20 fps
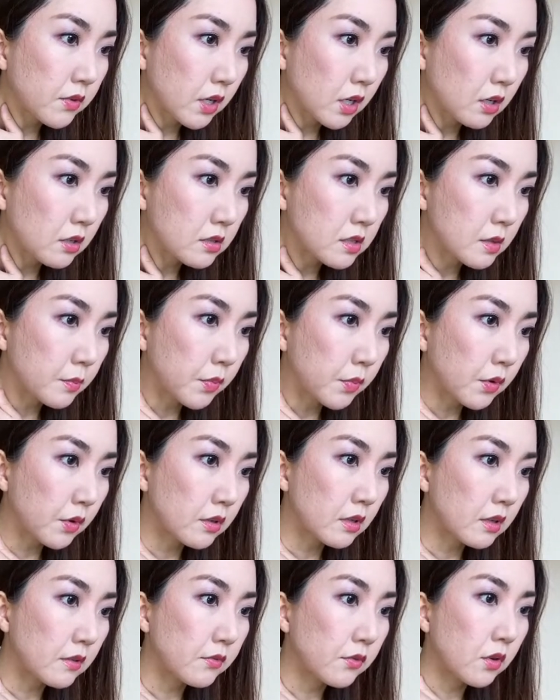support
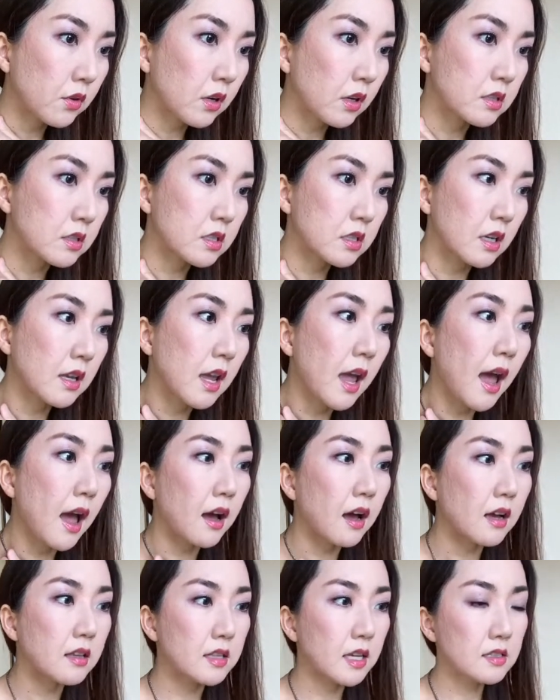of Russia?
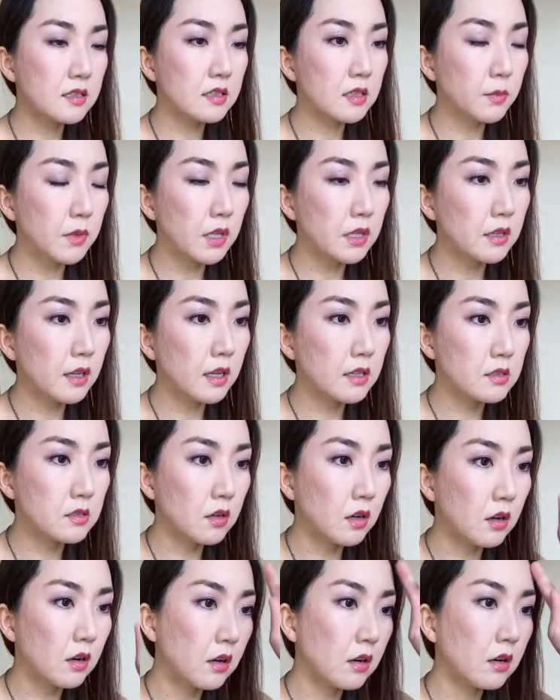Yeah, that's something that I
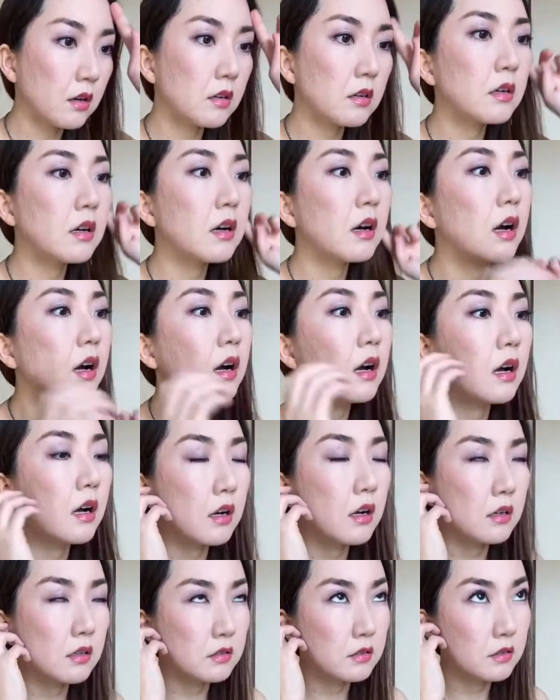saw uh
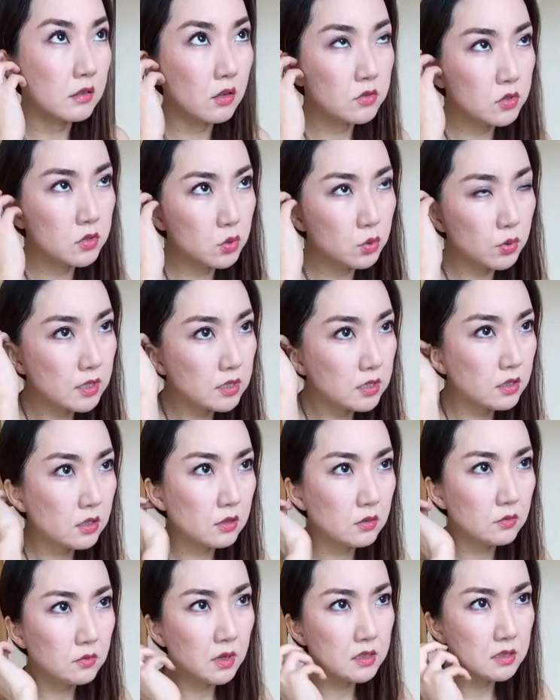on Twitter
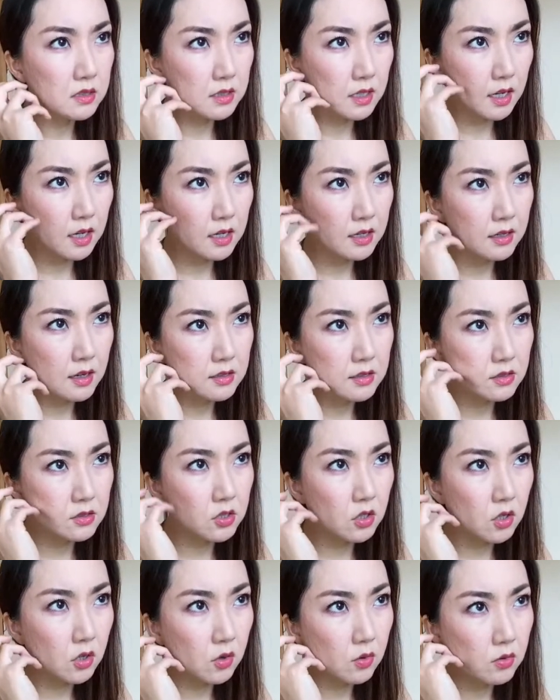one day, and
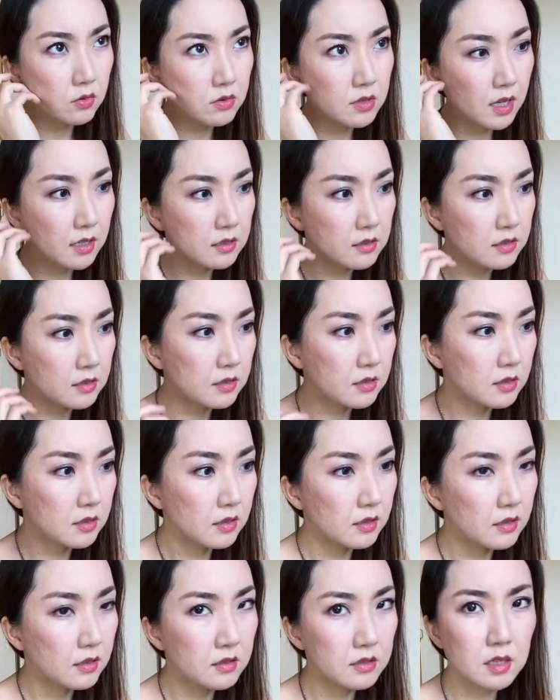so that's
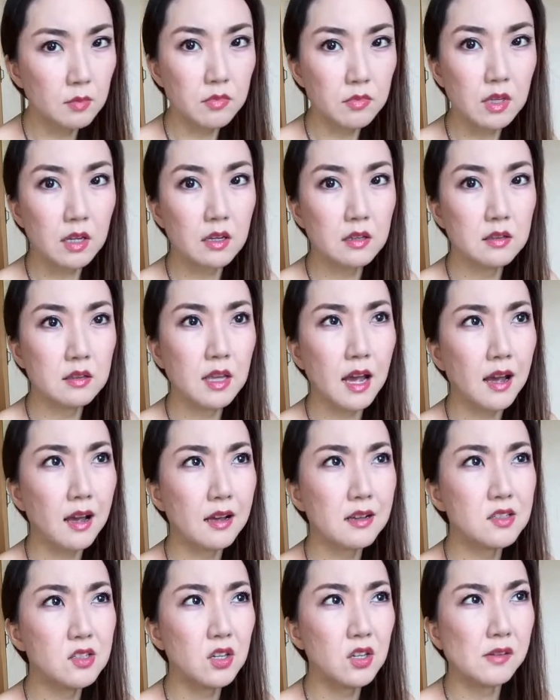something that
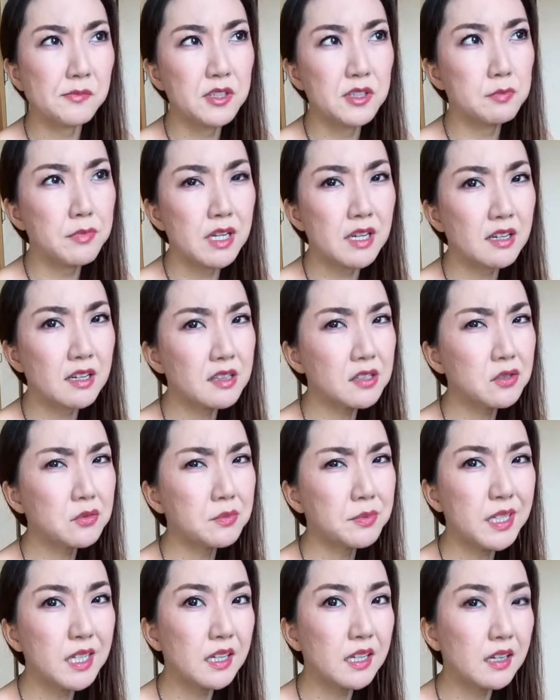stopped me a little
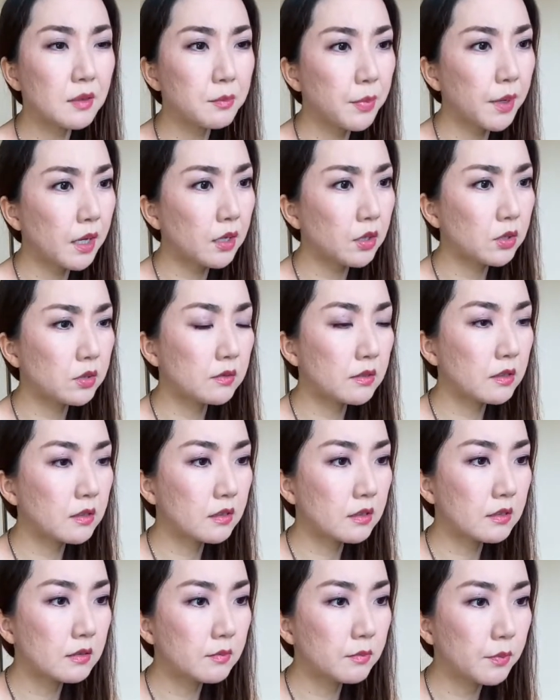bit about her.
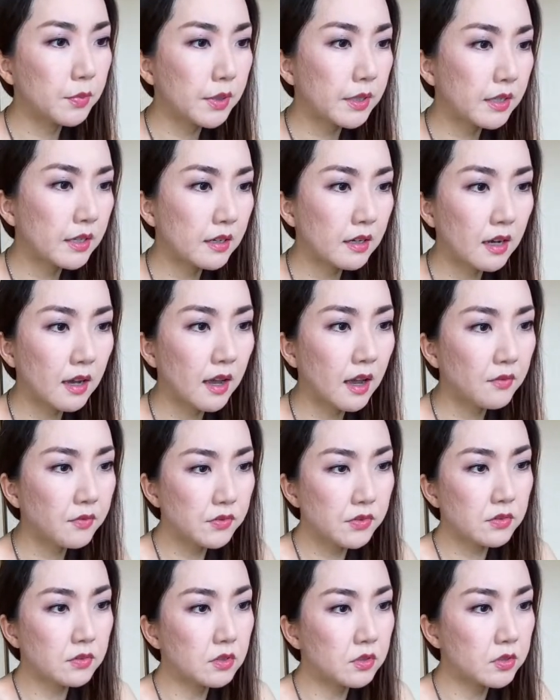But I haven't
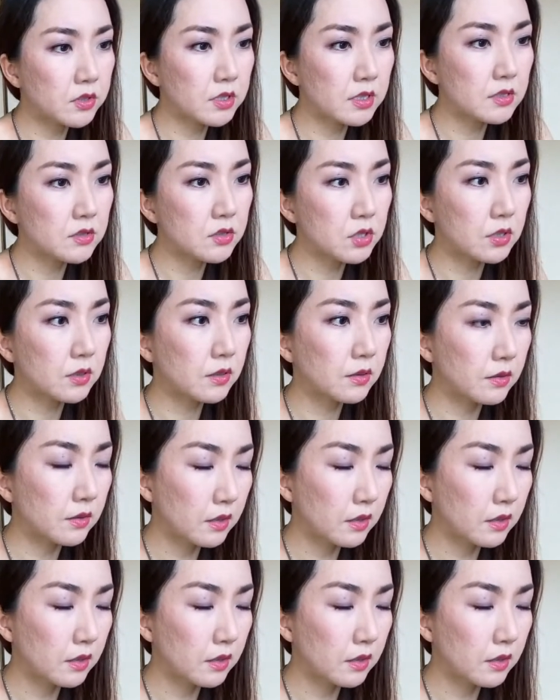looked into